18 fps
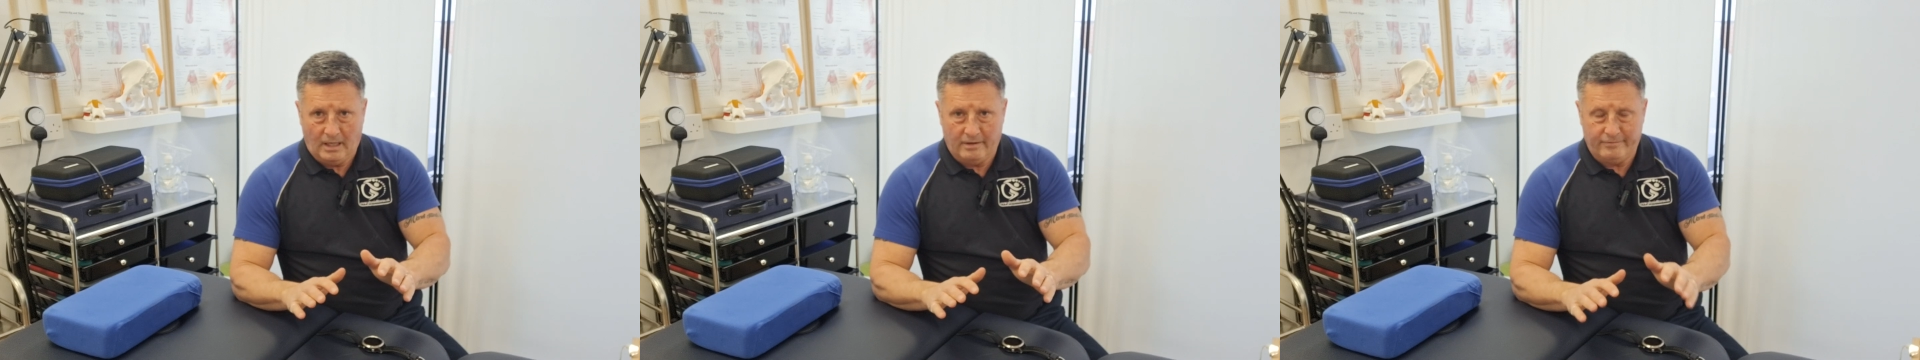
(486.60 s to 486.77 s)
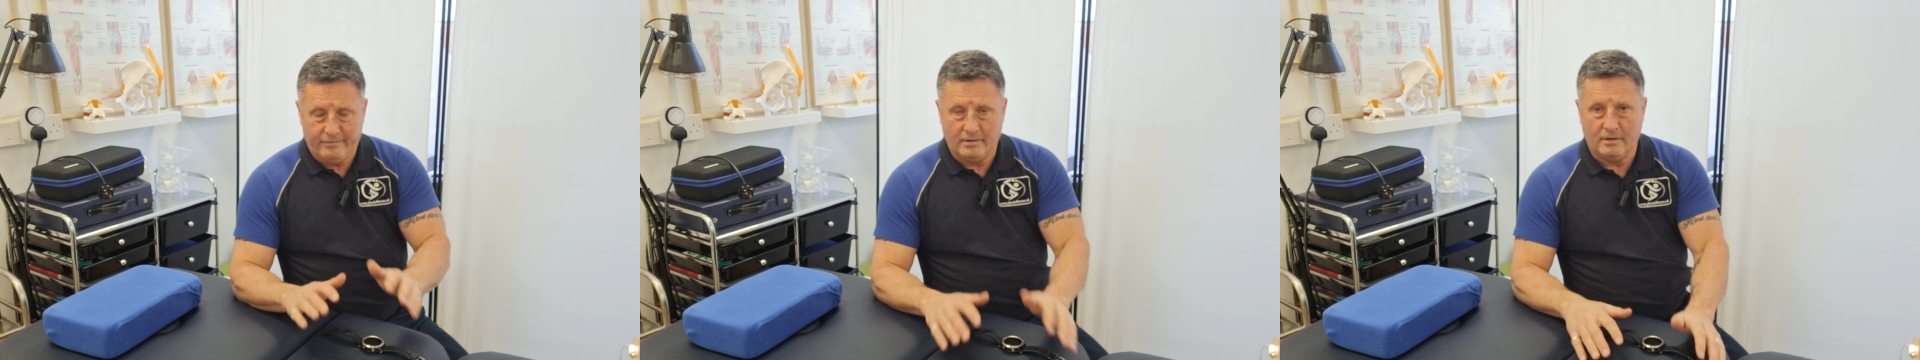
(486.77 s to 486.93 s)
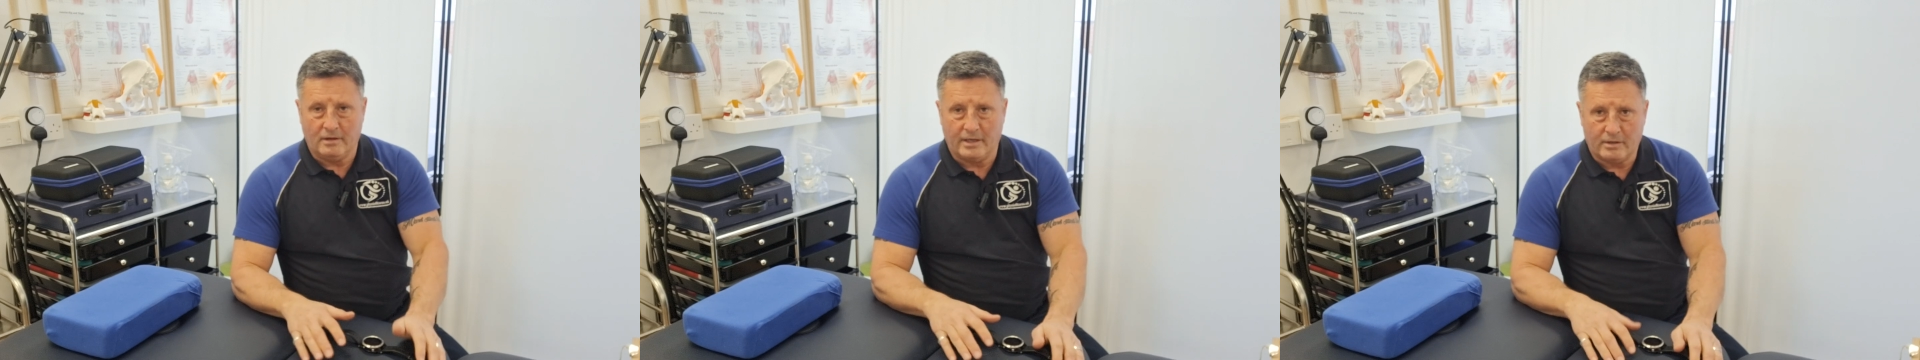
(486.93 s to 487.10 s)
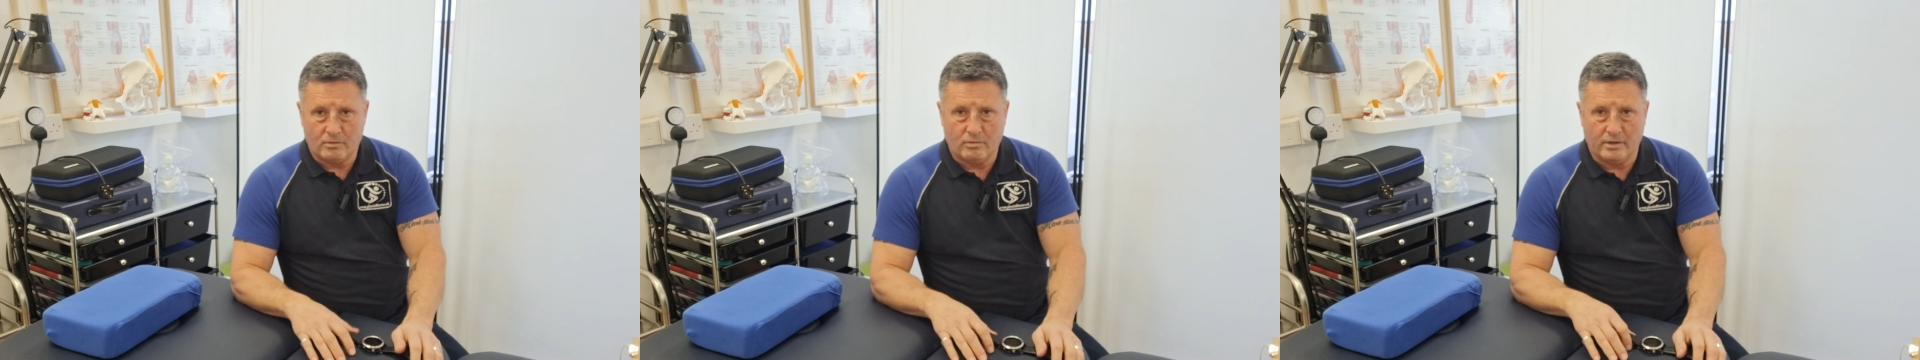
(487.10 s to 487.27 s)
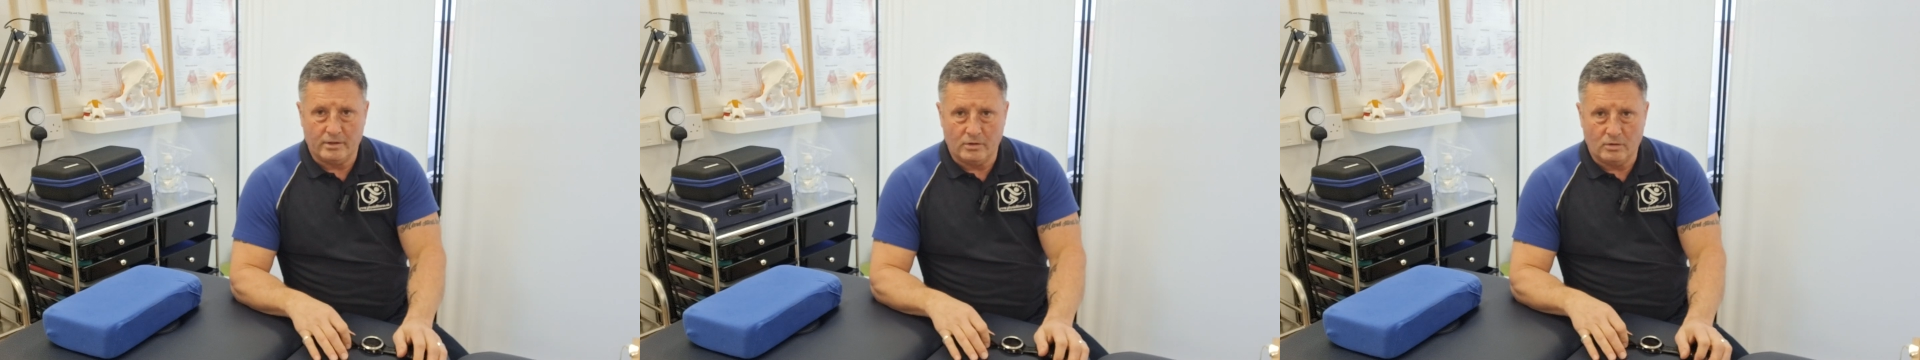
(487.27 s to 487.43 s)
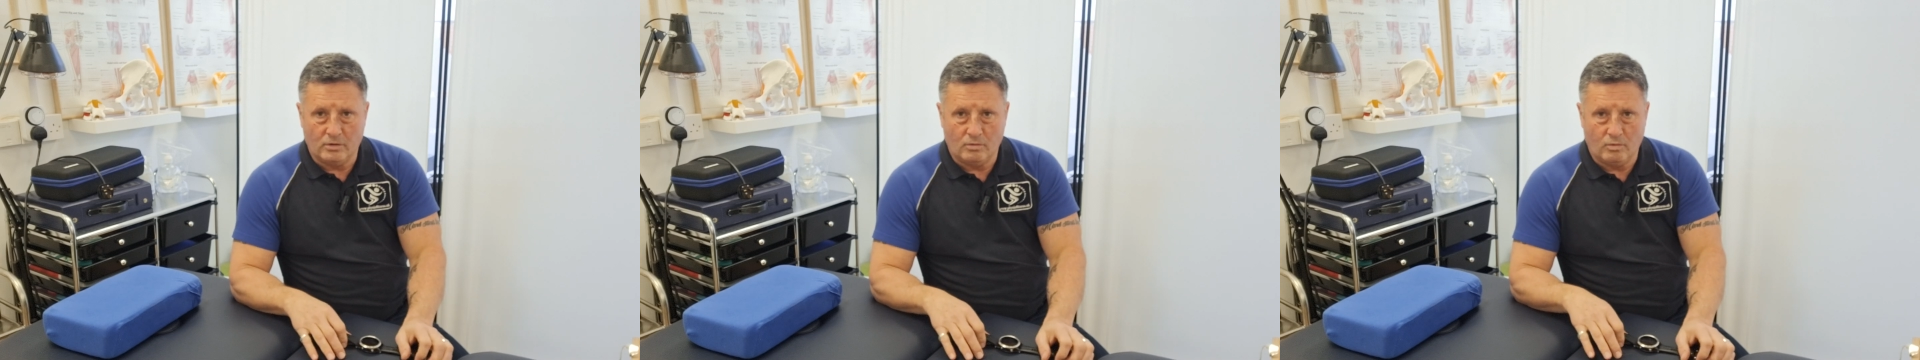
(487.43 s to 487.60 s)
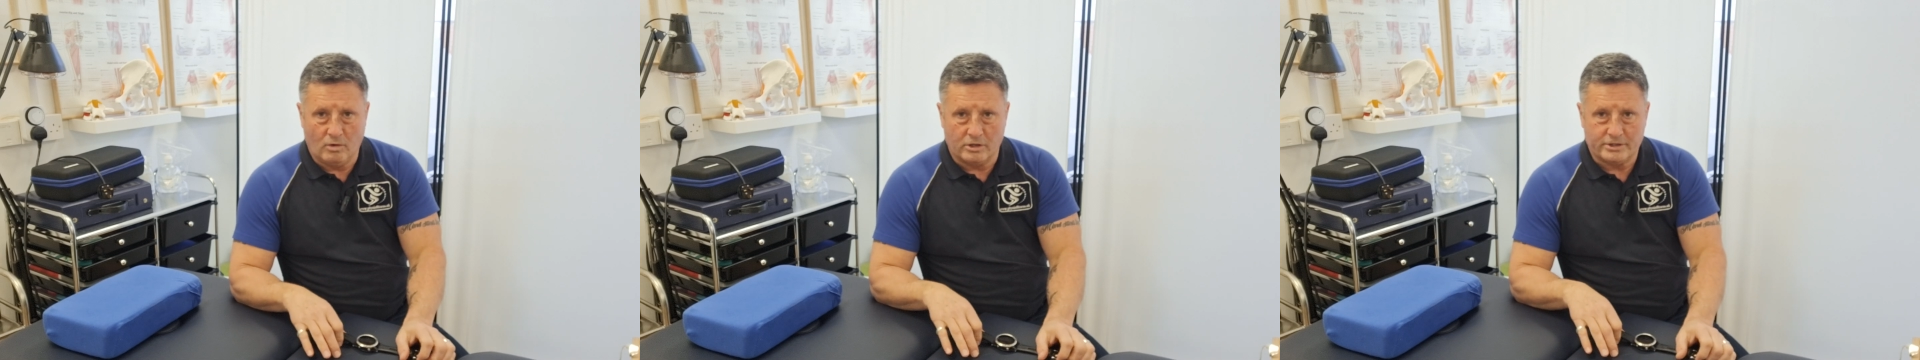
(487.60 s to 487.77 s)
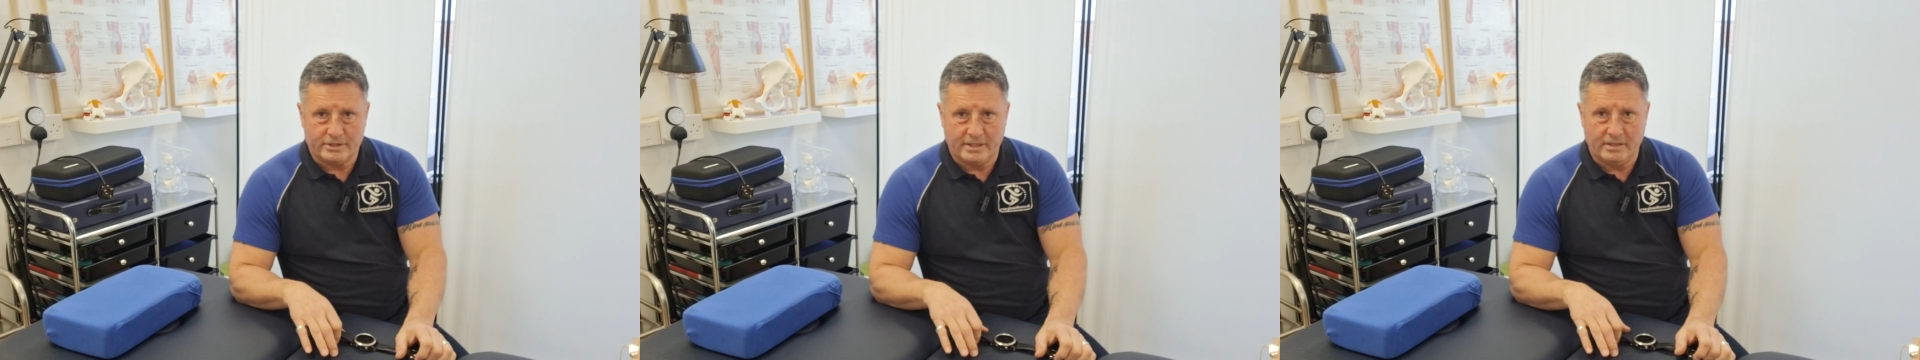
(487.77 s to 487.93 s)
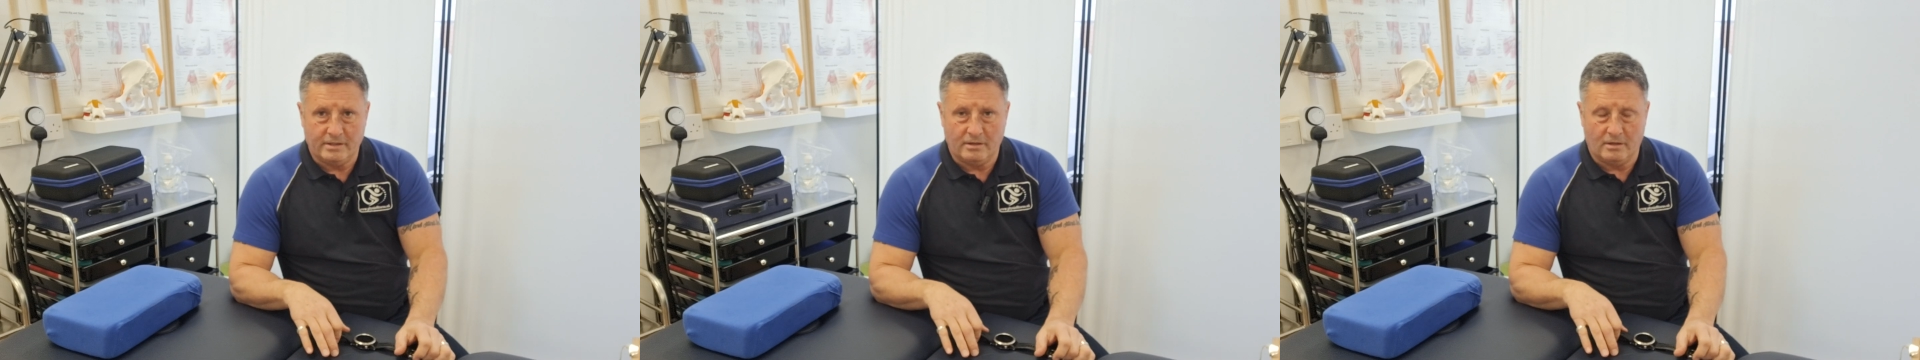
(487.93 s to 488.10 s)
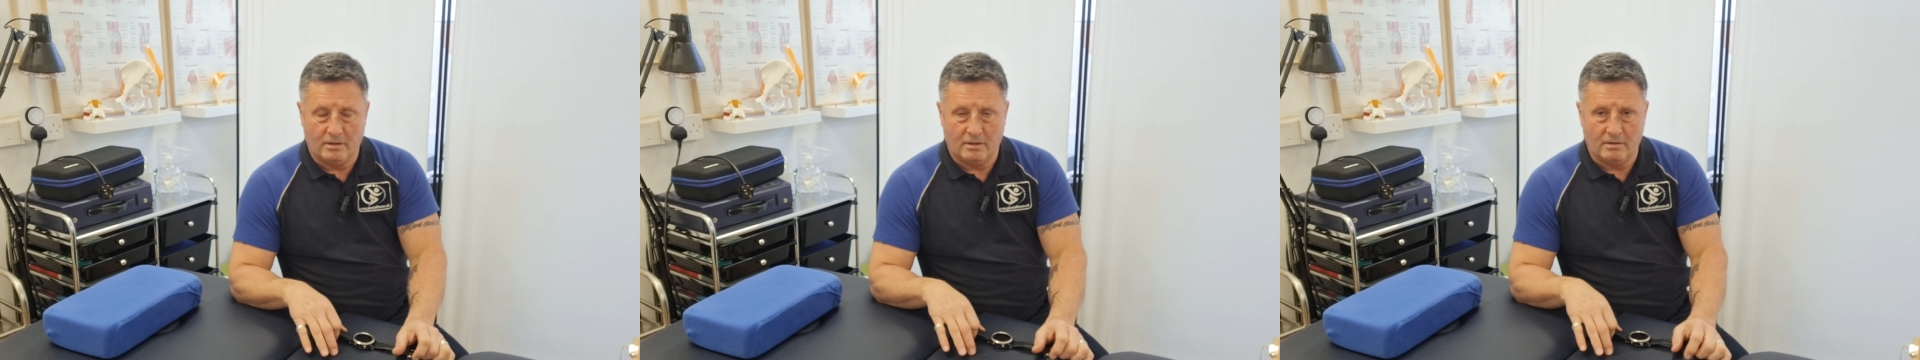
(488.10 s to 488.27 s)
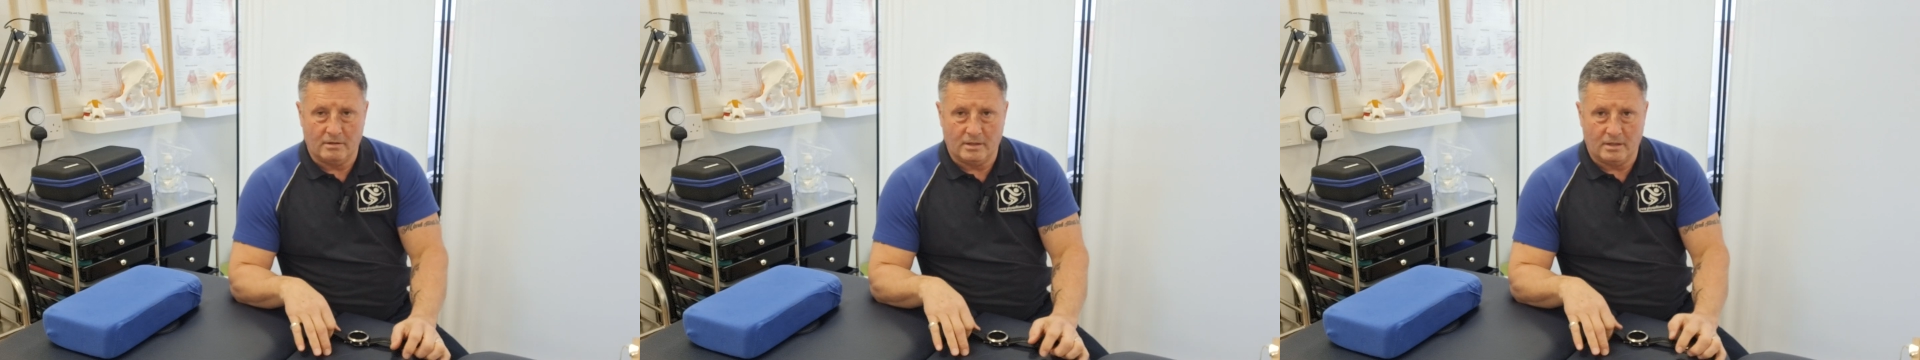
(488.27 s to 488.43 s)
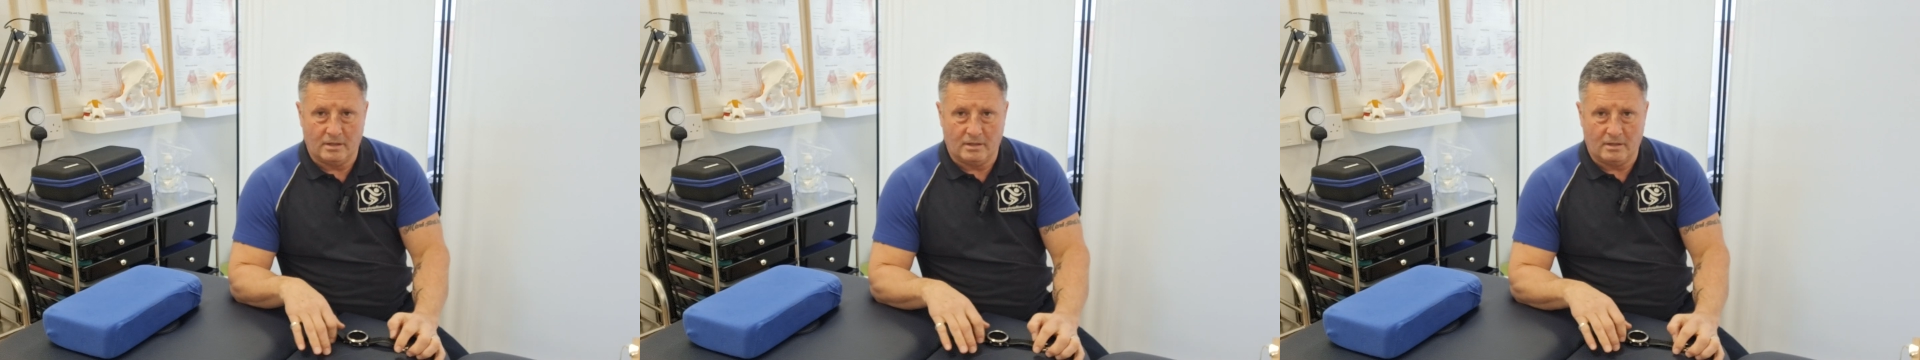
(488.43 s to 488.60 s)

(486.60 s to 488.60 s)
If you like what you're watching on